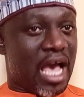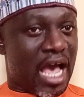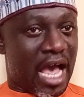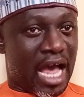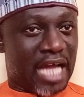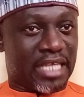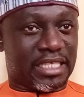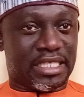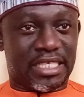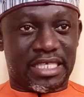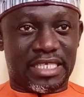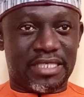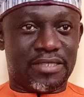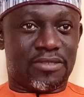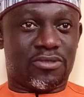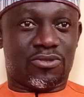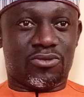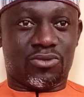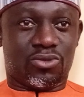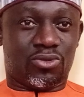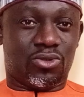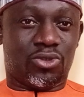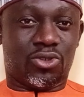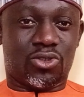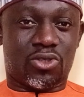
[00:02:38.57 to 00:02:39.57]
an
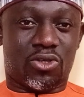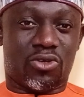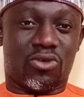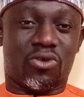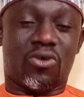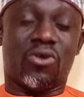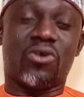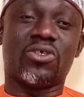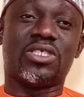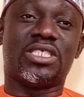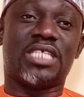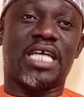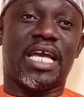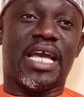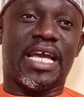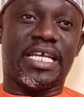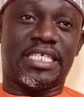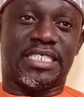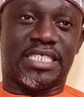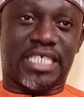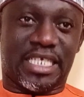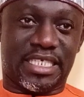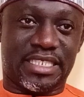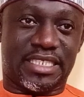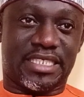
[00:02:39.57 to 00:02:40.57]
institution or
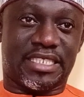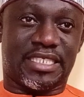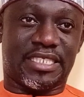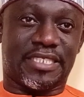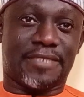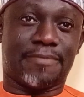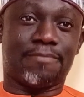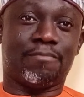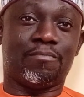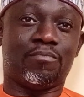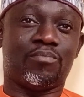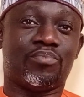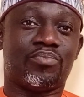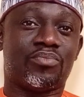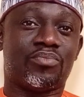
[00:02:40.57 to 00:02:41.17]
agency,